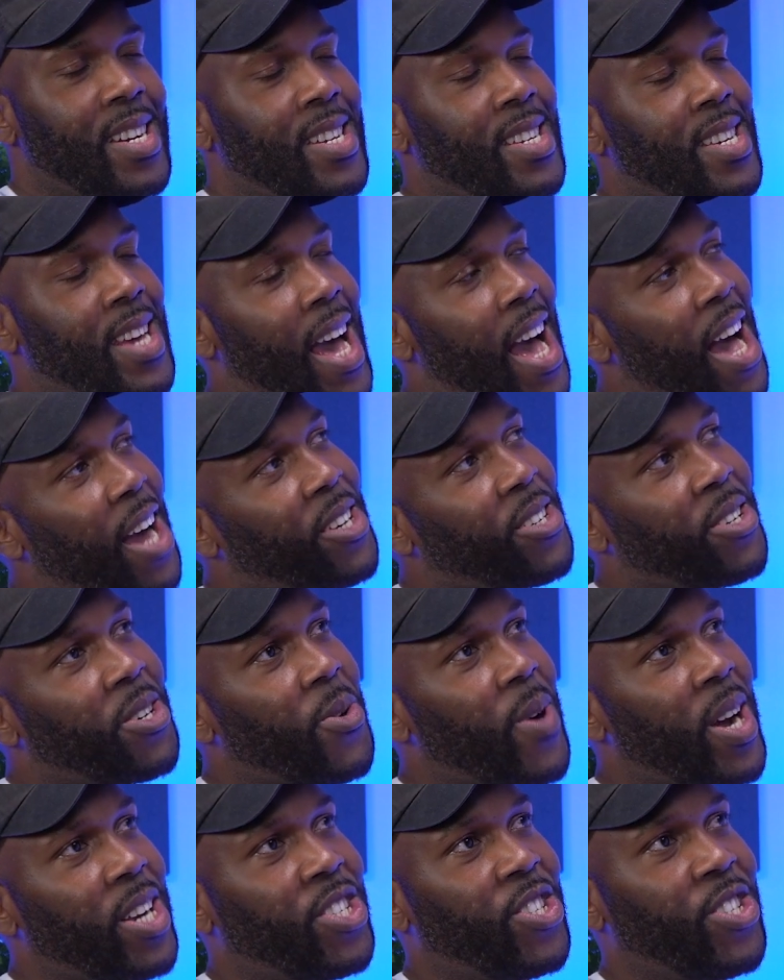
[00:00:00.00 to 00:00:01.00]
Yeah, good
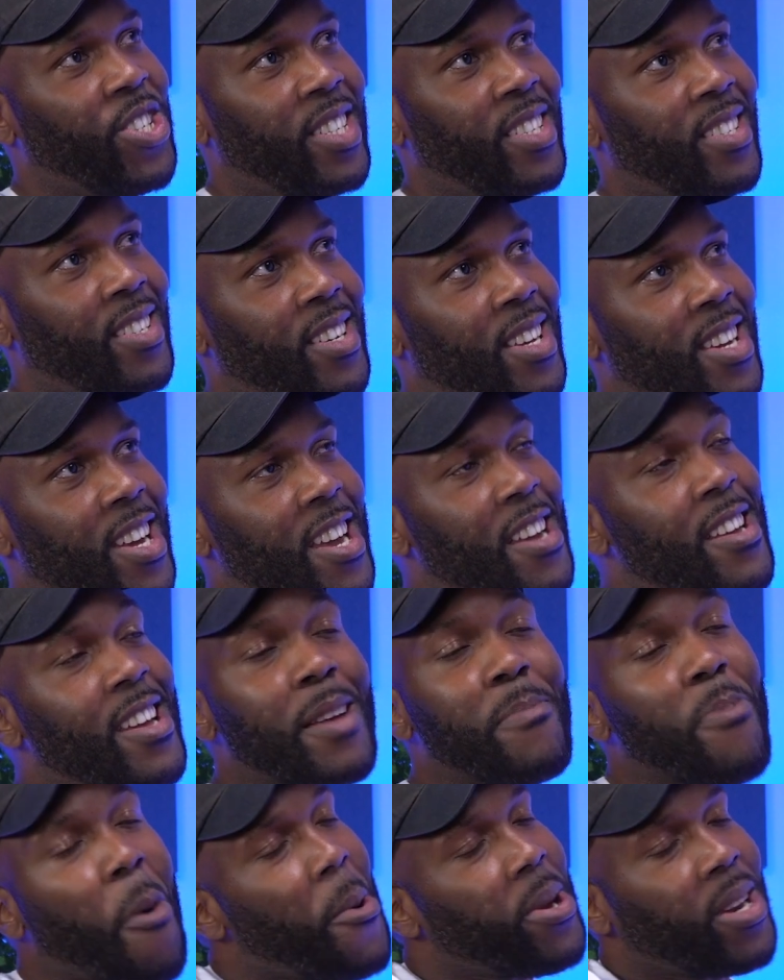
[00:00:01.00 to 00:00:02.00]
question.
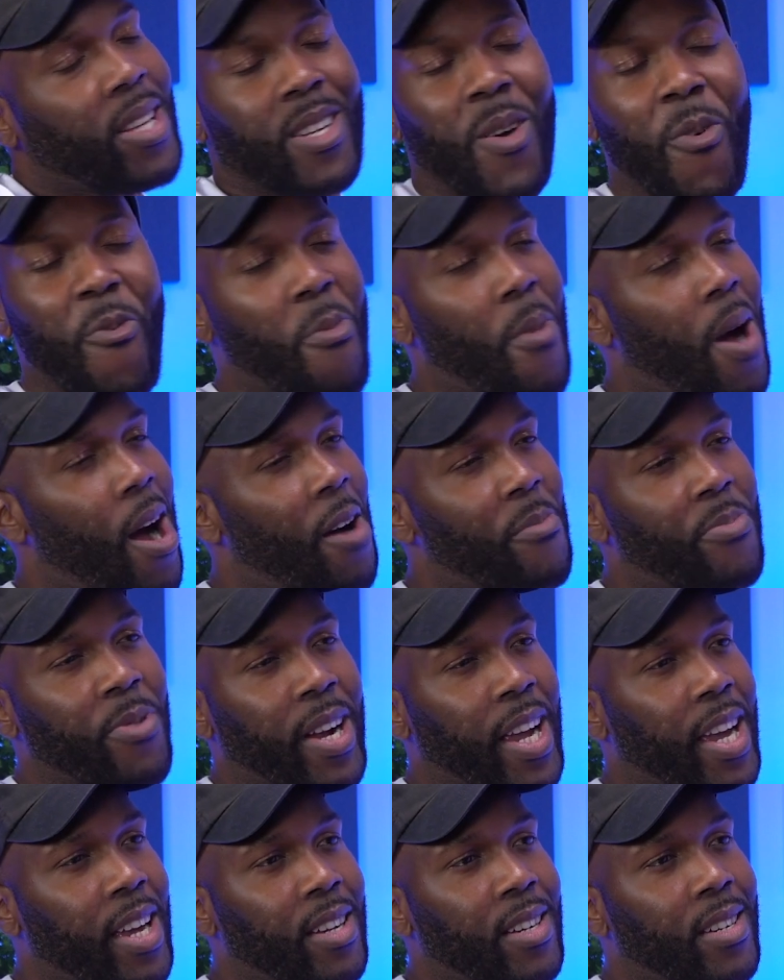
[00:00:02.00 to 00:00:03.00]
It probably does come from my
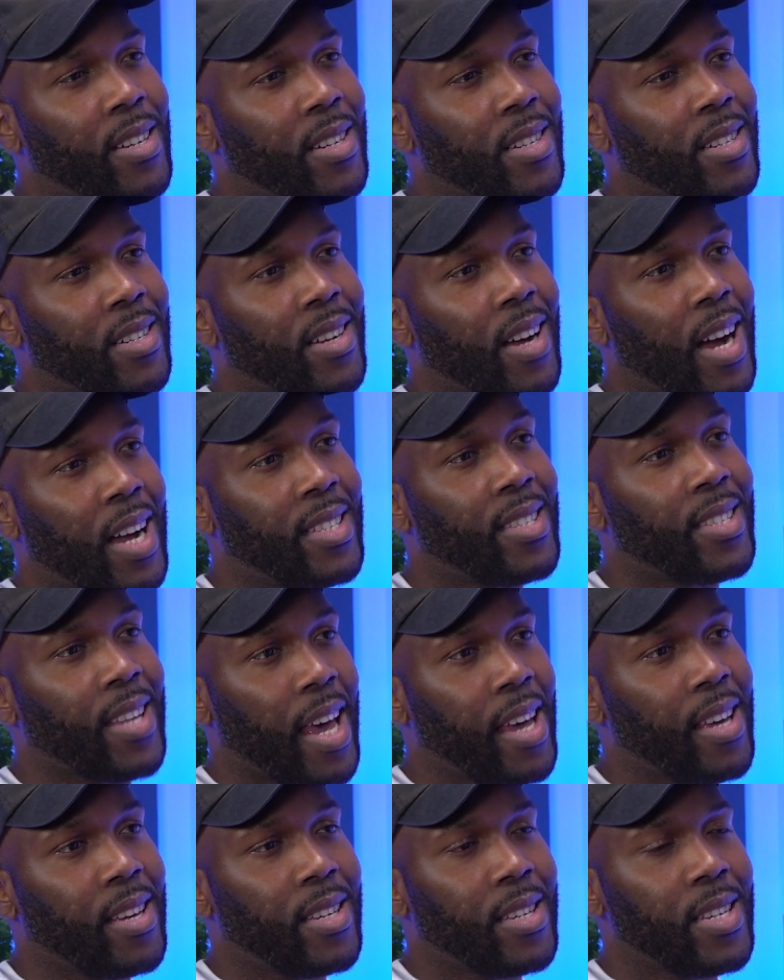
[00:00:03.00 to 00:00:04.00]
upbringing, I'd
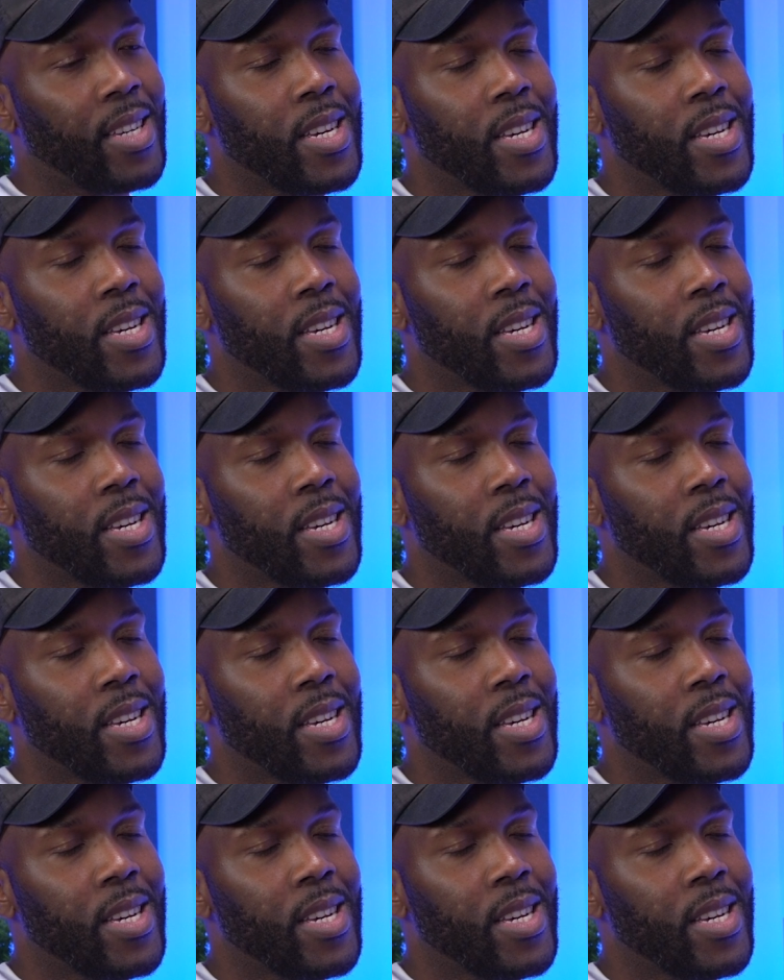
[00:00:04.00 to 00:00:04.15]
say.